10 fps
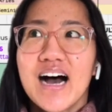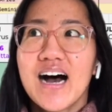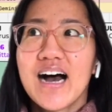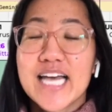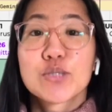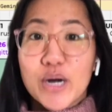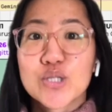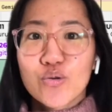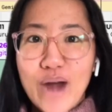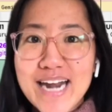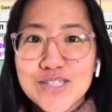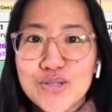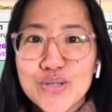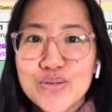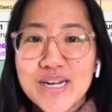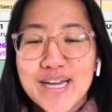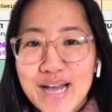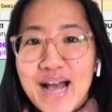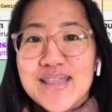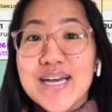express gratitude,
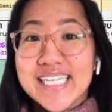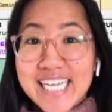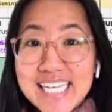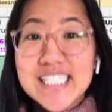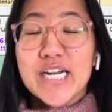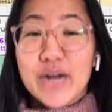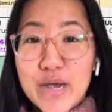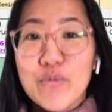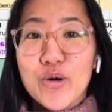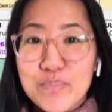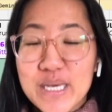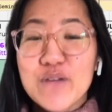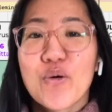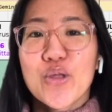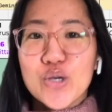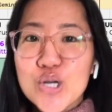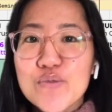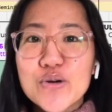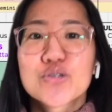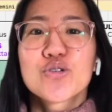the easier it will be for the
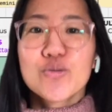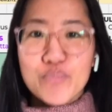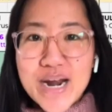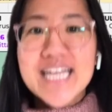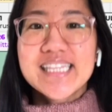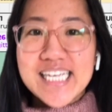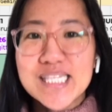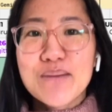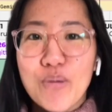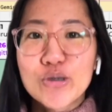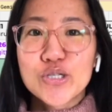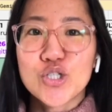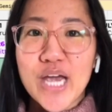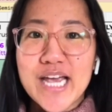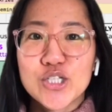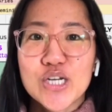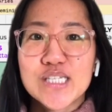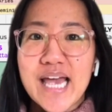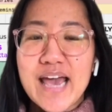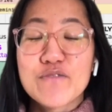universe to bring these important changes
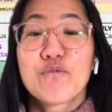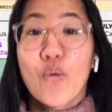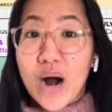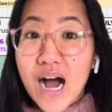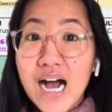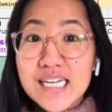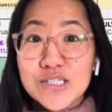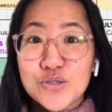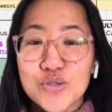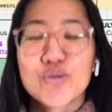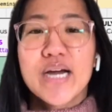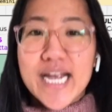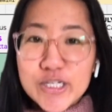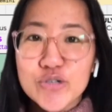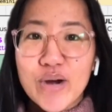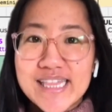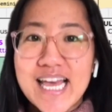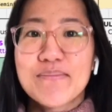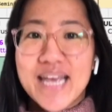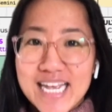and for us to integrate
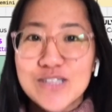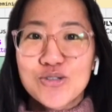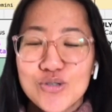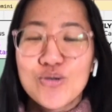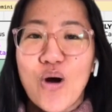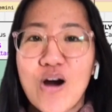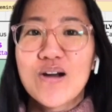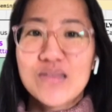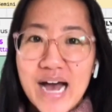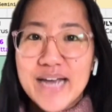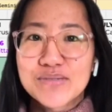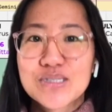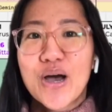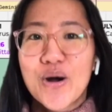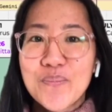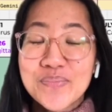them into our lives. So